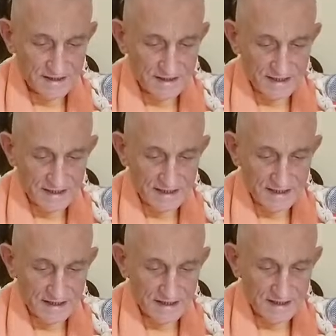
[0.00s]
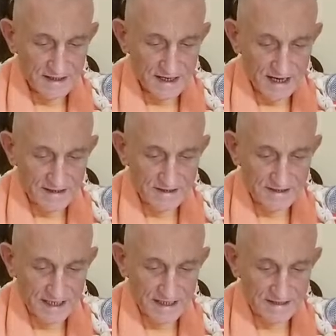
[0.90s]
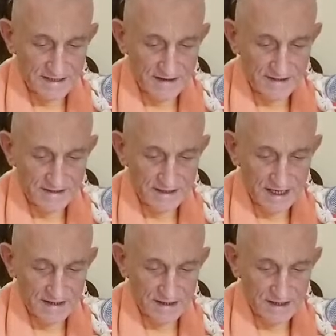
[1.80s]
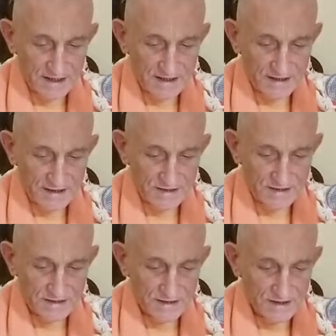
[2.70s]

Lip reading: The undersecretaries and the clerks